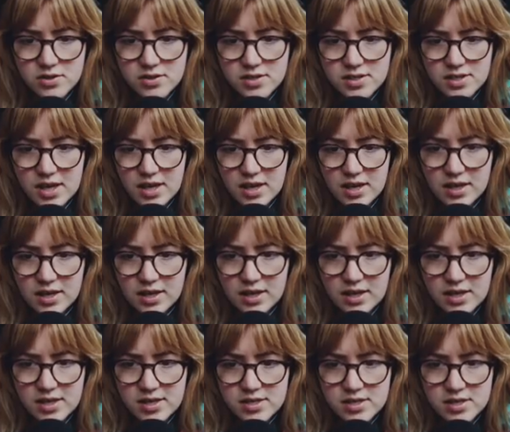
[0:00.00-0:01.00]
looks like
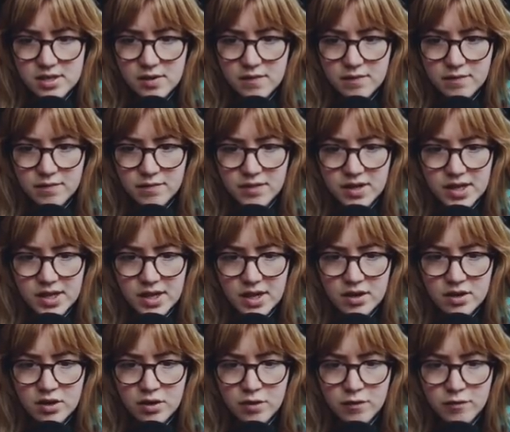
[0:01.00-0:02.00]
it's
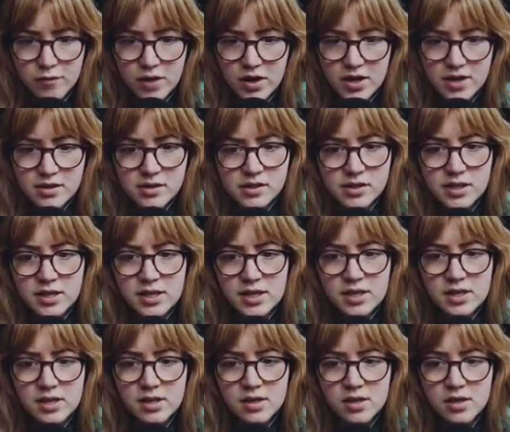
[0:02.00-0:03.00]
vegan
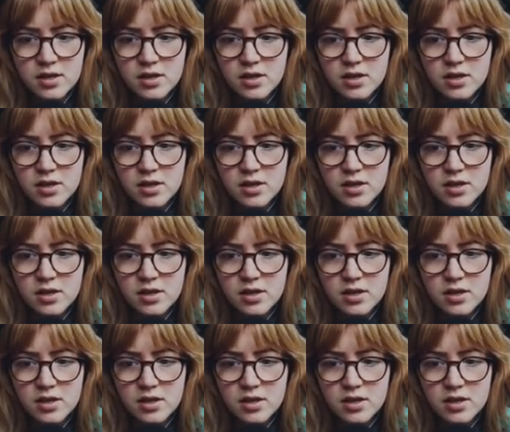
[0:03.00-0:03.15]
friendly.